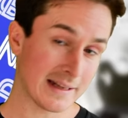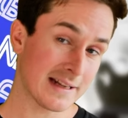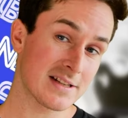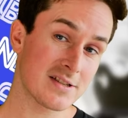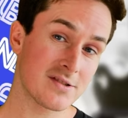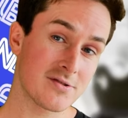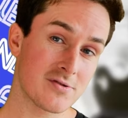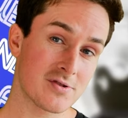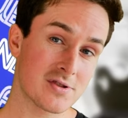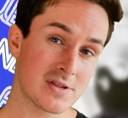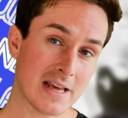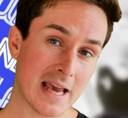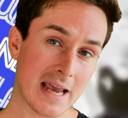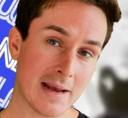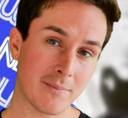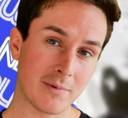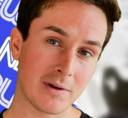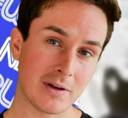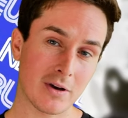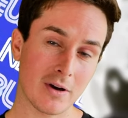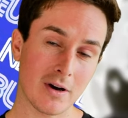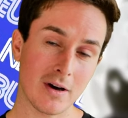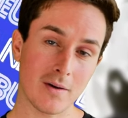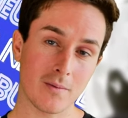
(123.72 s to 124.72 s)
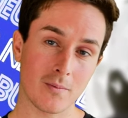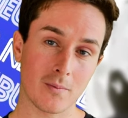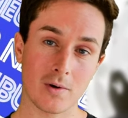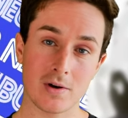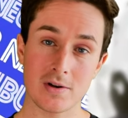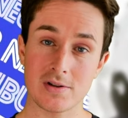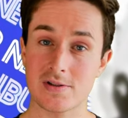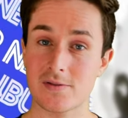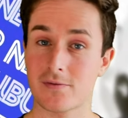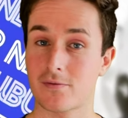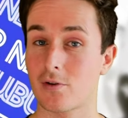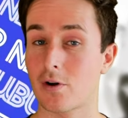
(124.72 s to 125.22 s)
next new skate we got
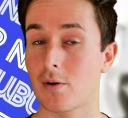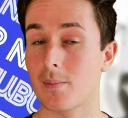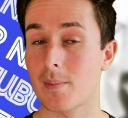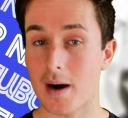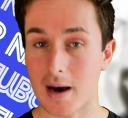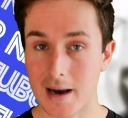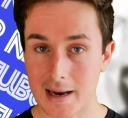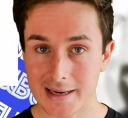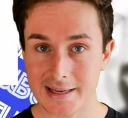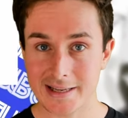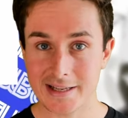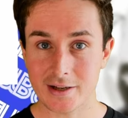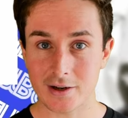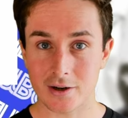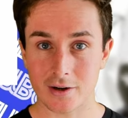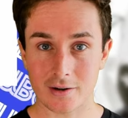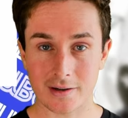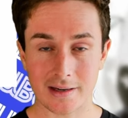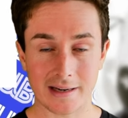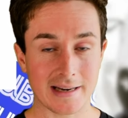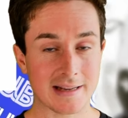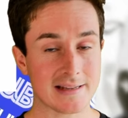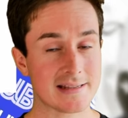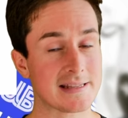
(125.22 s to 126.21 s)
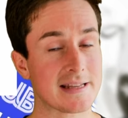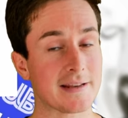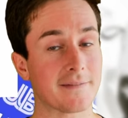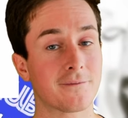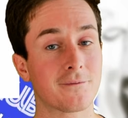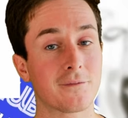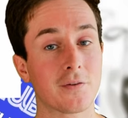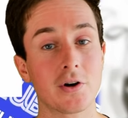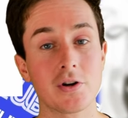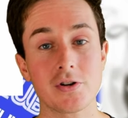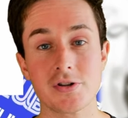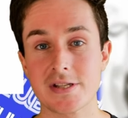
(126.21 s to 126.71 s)
was from IQON and it's their
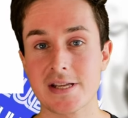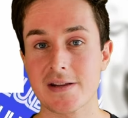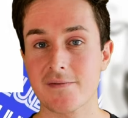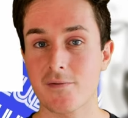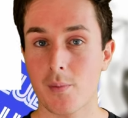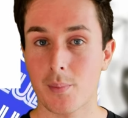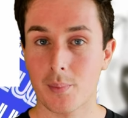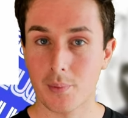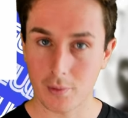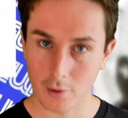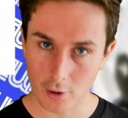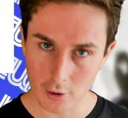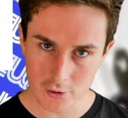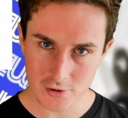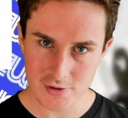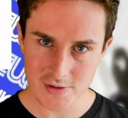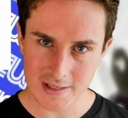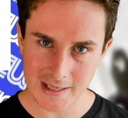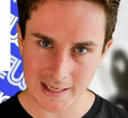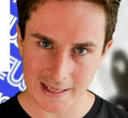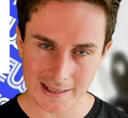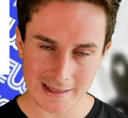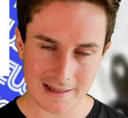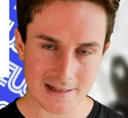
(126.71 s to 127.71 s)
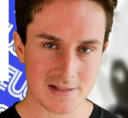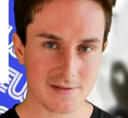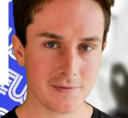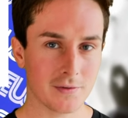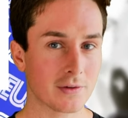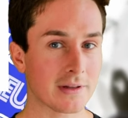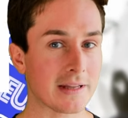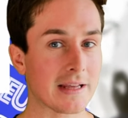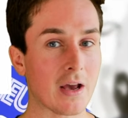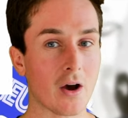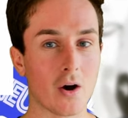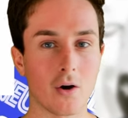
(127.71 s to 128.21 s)
first ever pro skate and it's
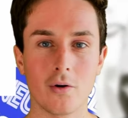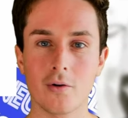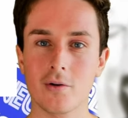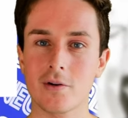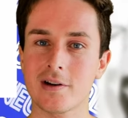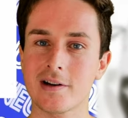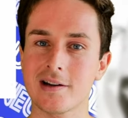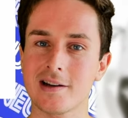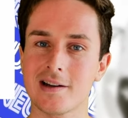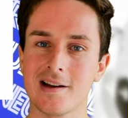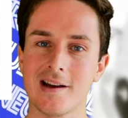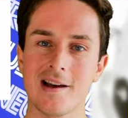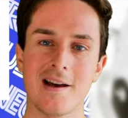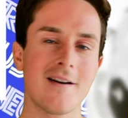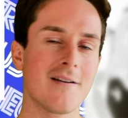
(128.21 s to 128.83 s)
for the owner